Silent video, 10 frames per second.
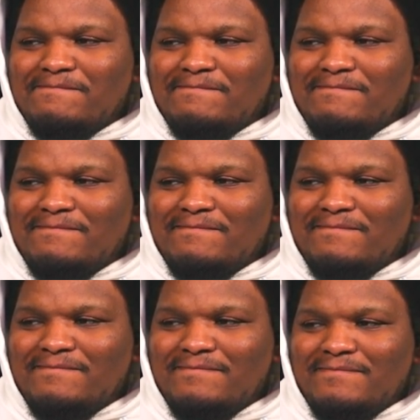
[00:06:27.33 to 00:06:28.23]

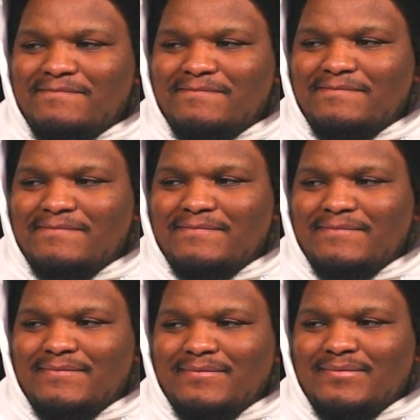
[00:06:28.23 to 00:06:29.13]

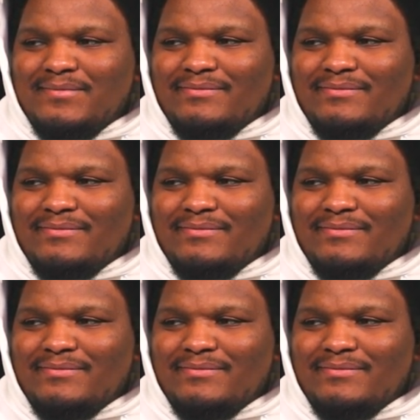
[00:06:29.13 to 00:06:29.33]
The person shown says nothing.